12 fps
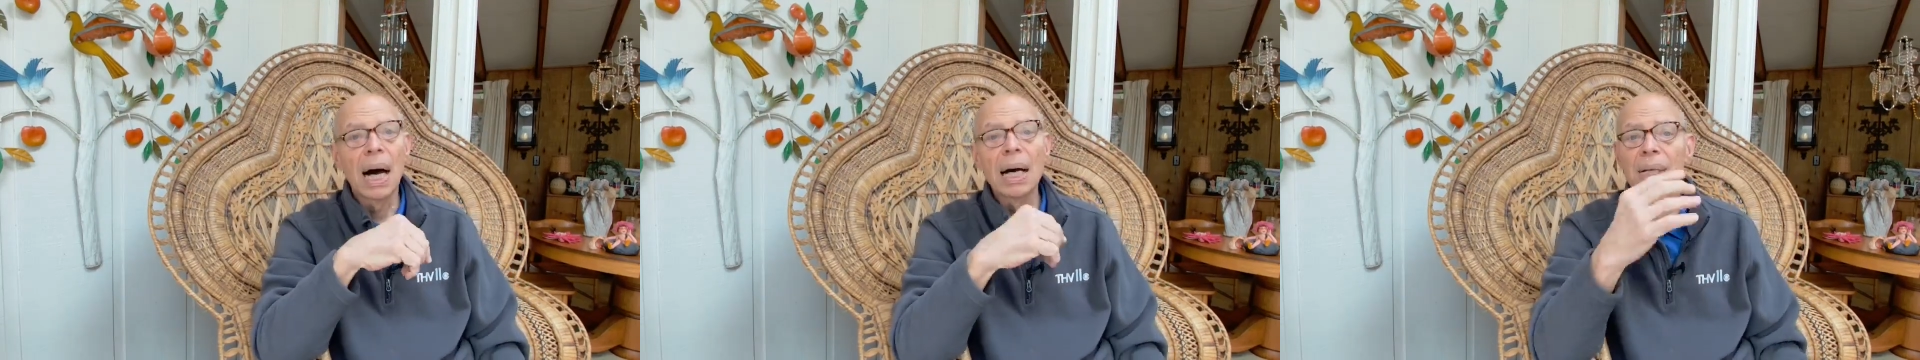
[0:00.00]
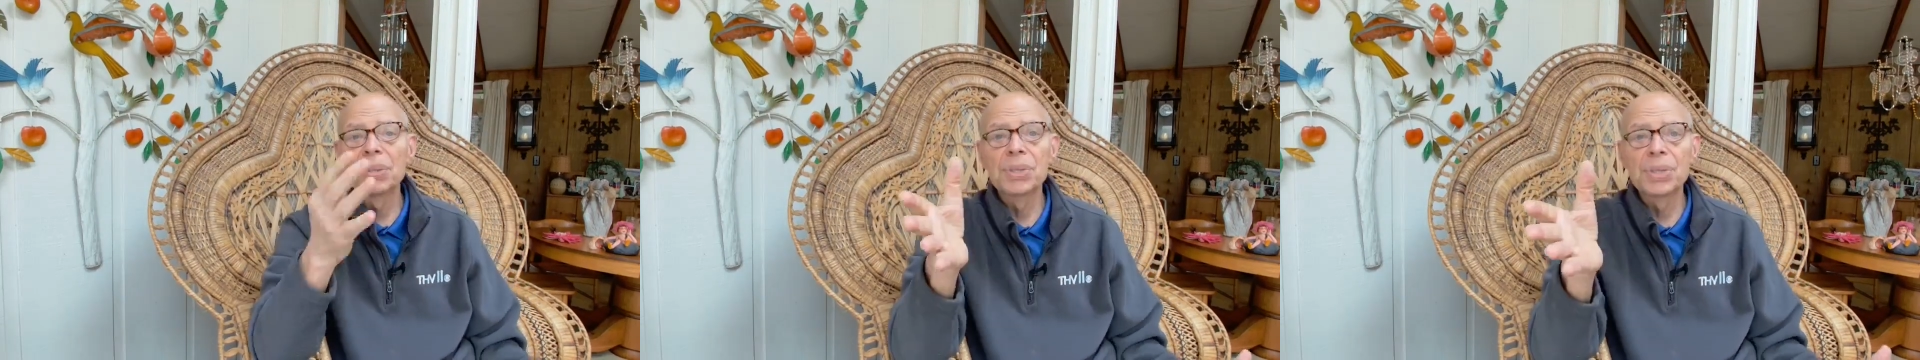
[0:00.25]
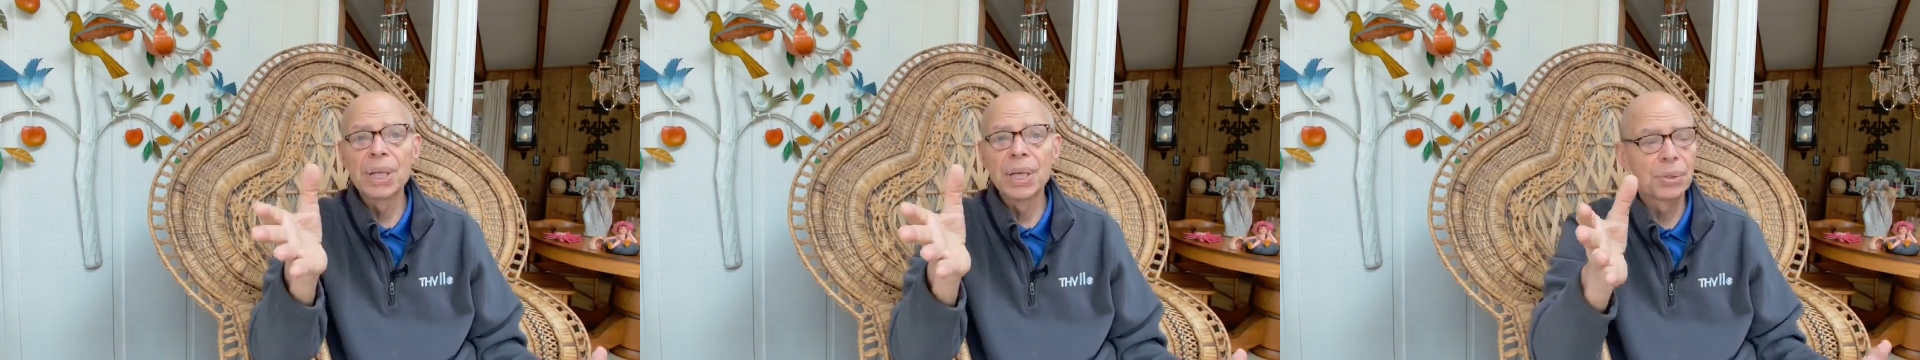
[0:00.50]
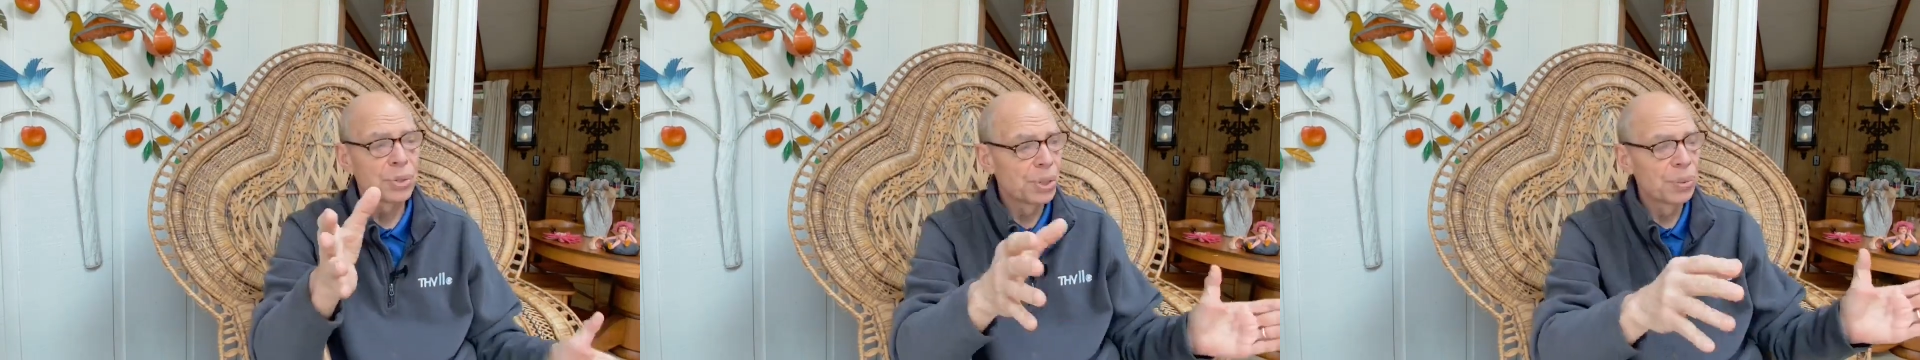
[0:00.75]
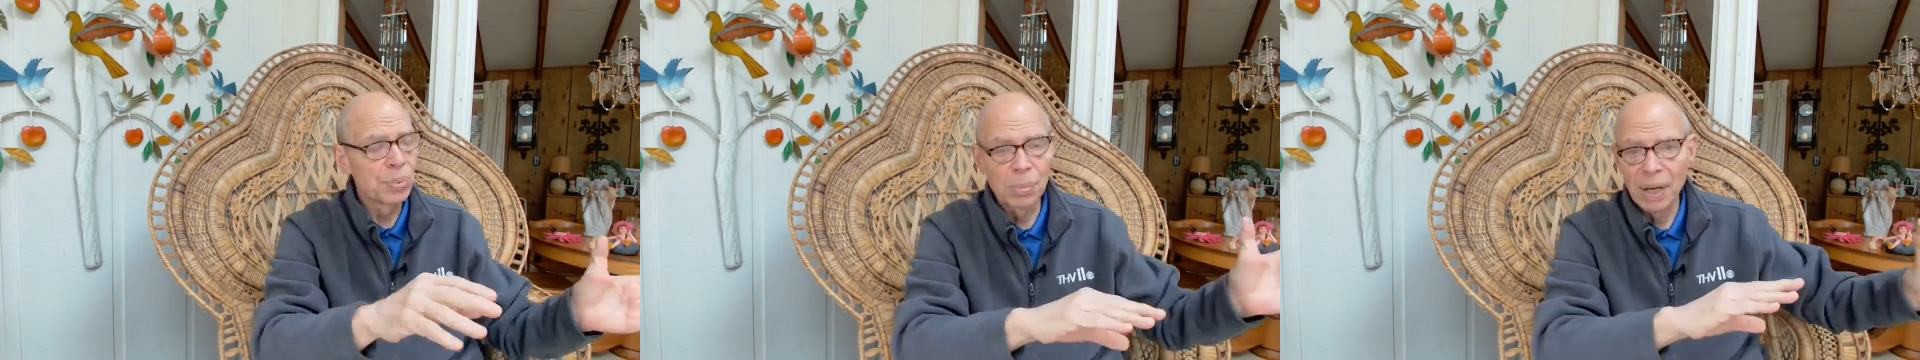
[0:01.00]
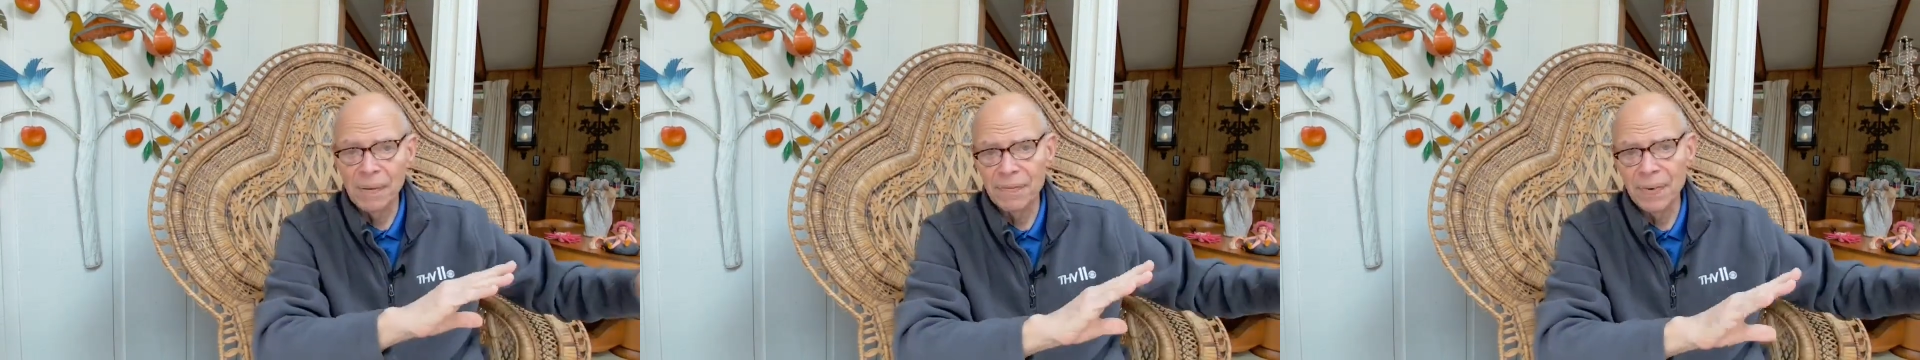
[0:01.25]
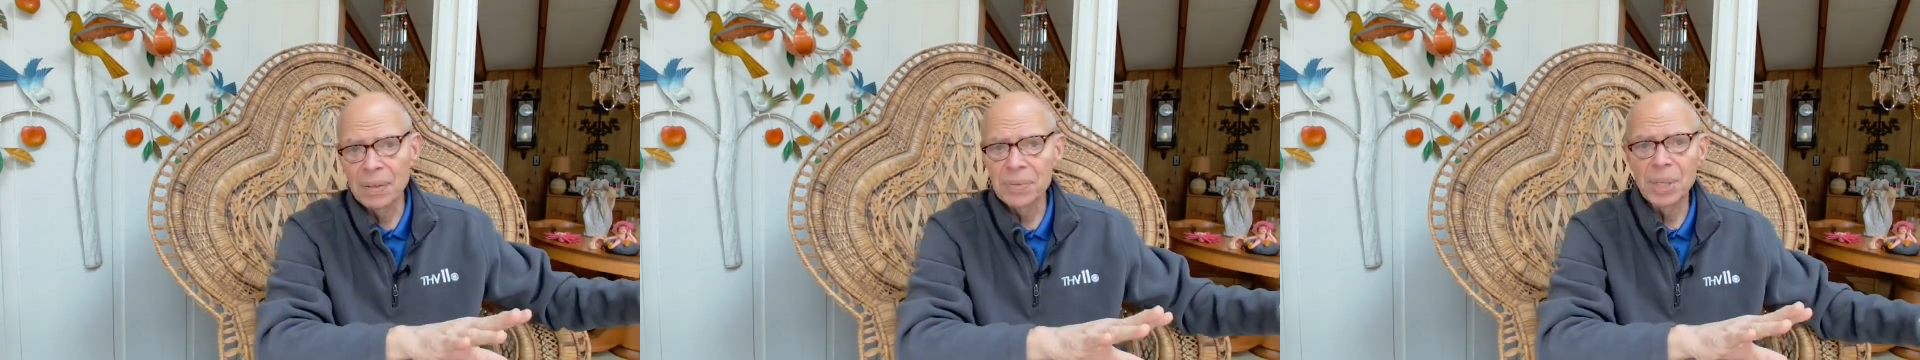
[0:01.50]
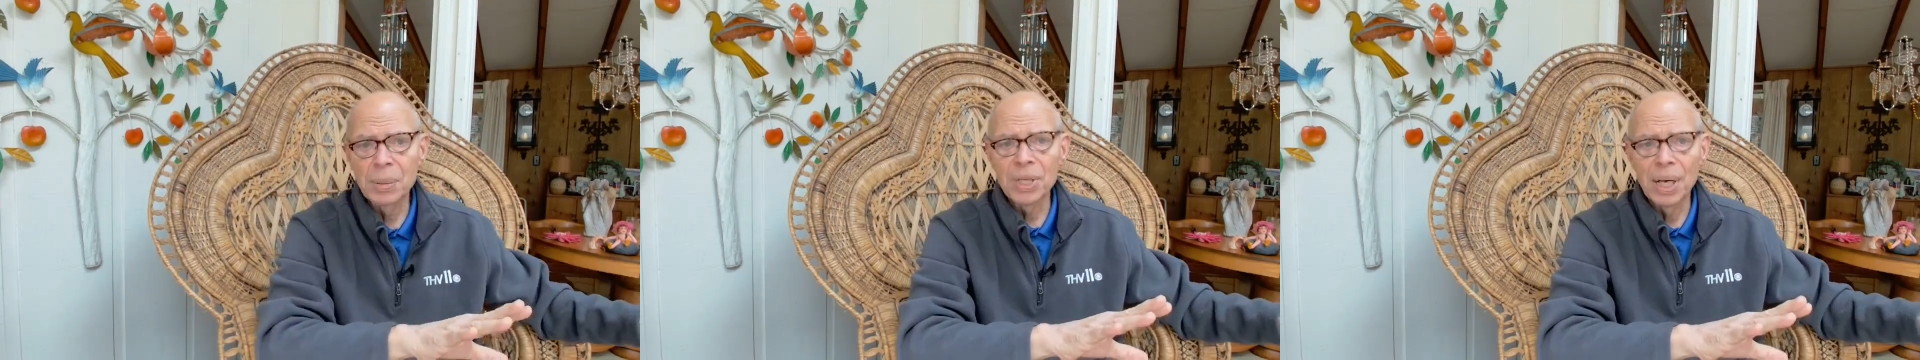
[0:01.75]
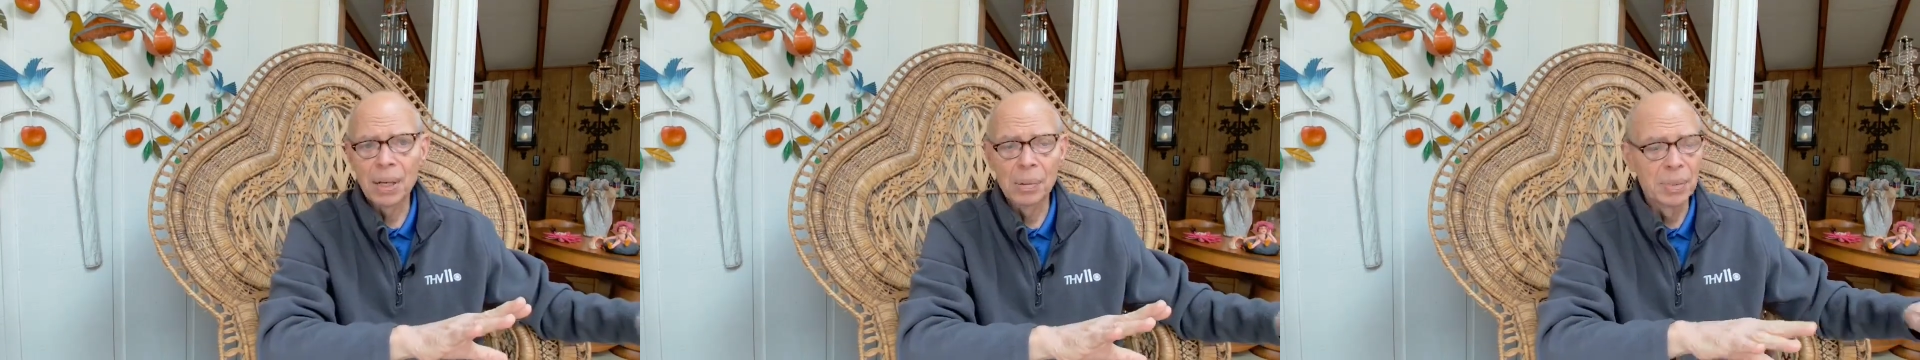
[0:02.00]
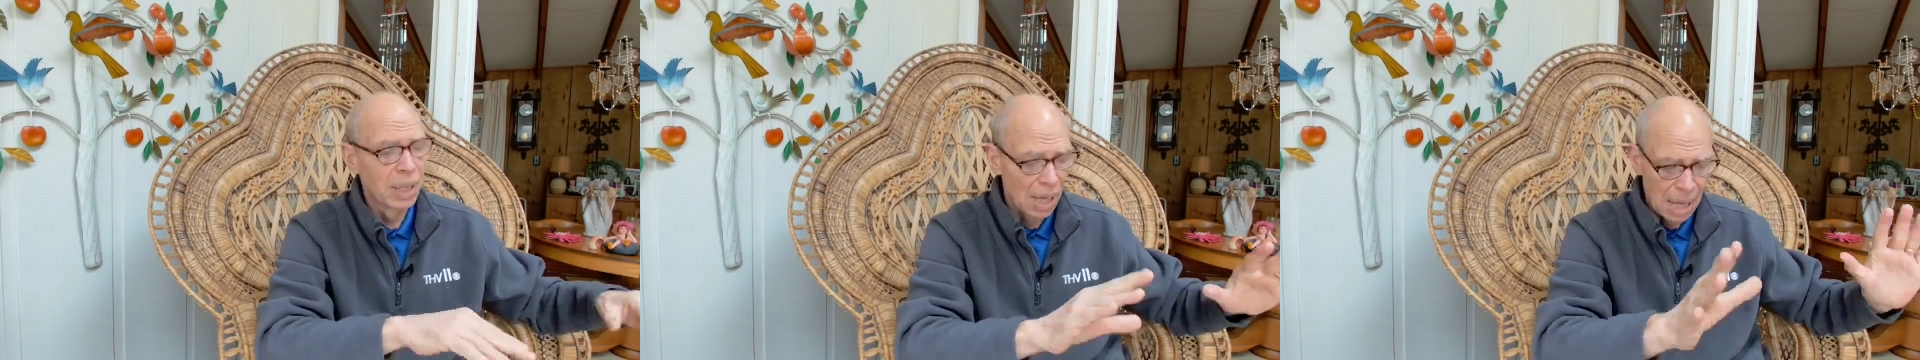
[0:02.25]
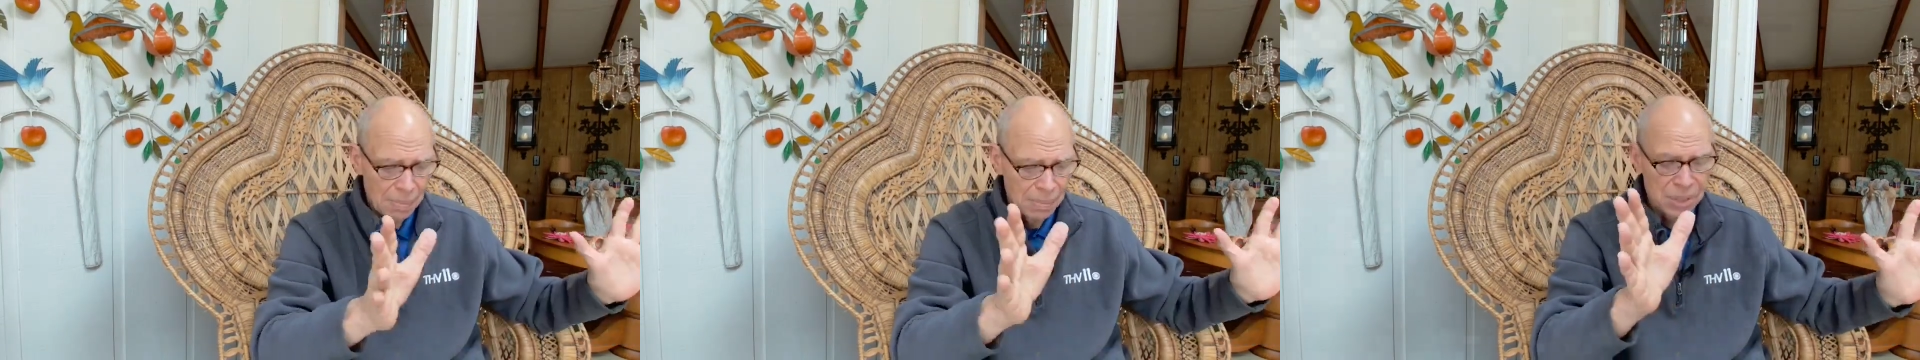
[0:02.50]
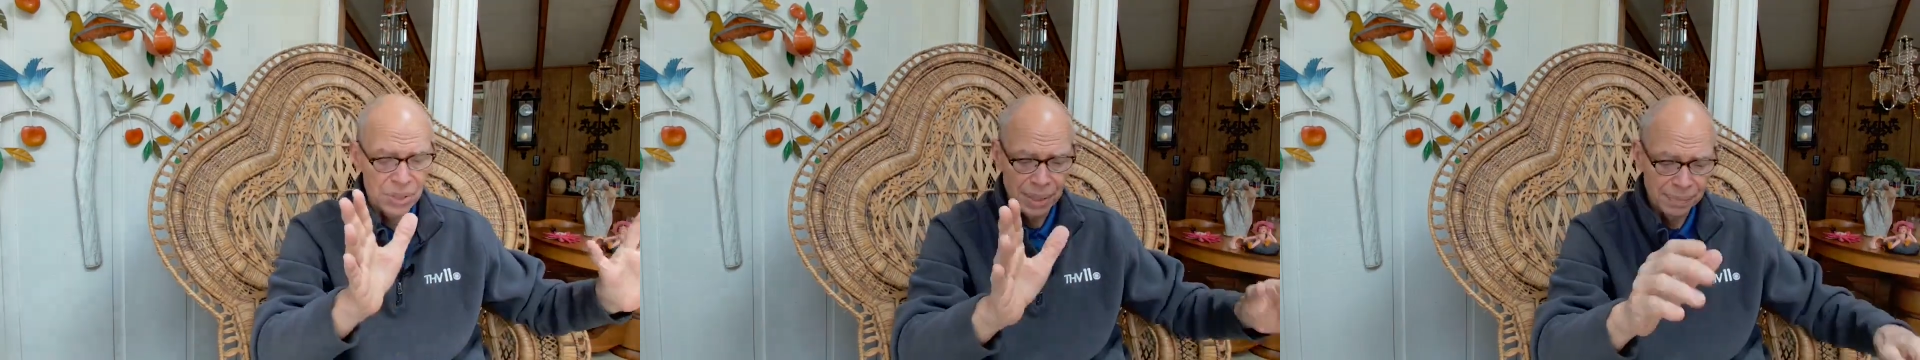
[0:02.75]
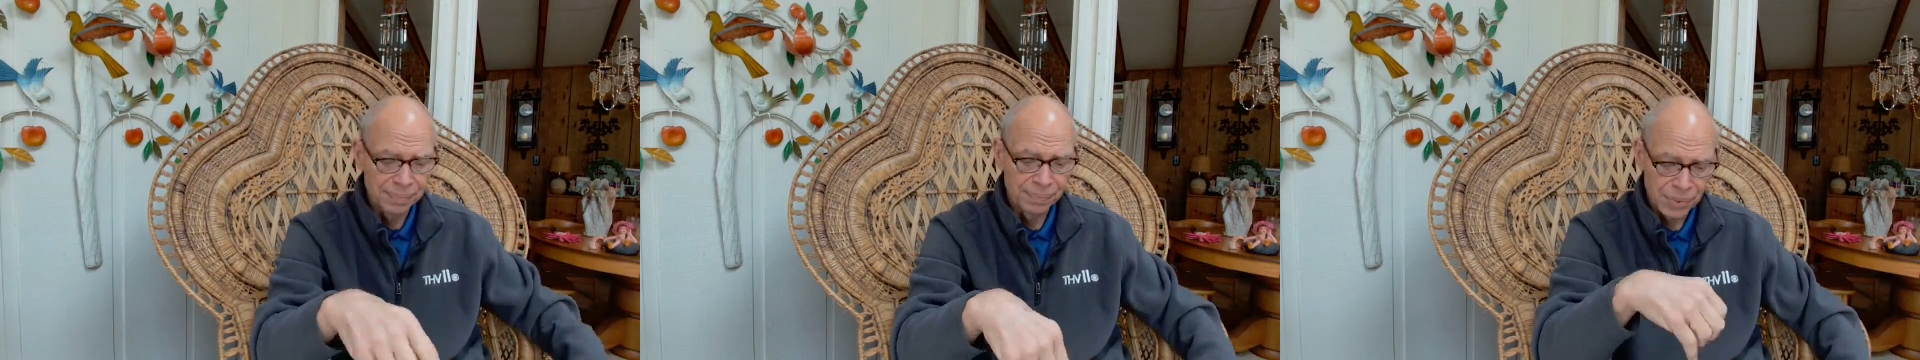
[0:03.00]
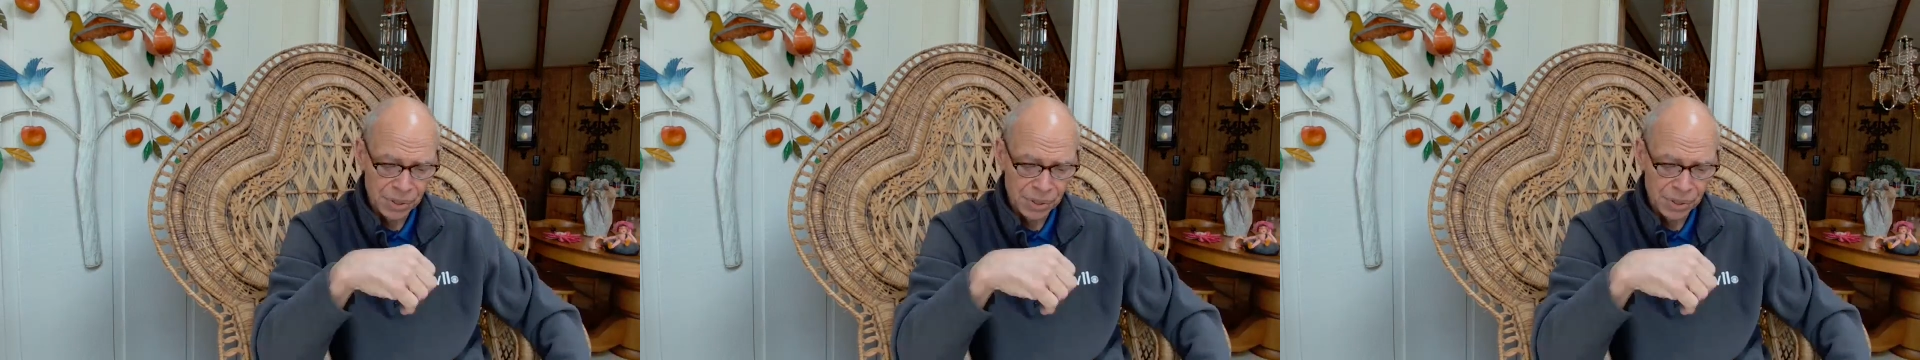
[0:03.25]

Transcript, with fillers: I didn't see it. She was about five steps ahead of me. I missed it.